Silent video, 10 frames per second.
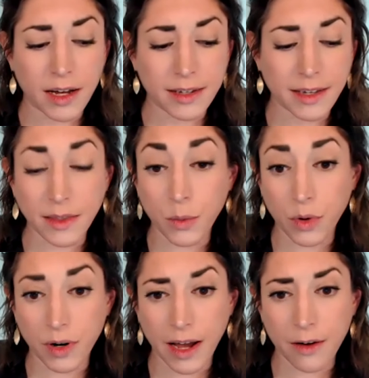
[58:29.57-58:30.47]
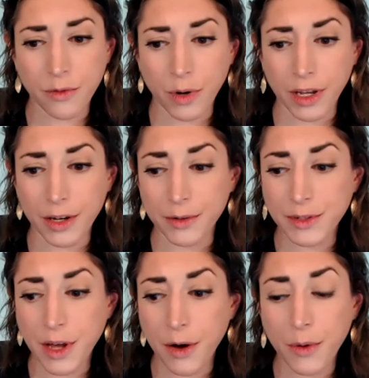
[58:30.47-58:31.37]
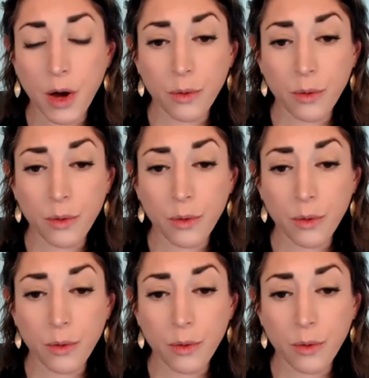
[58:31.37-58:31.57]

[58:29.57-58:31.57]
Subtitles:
get the word out for you. So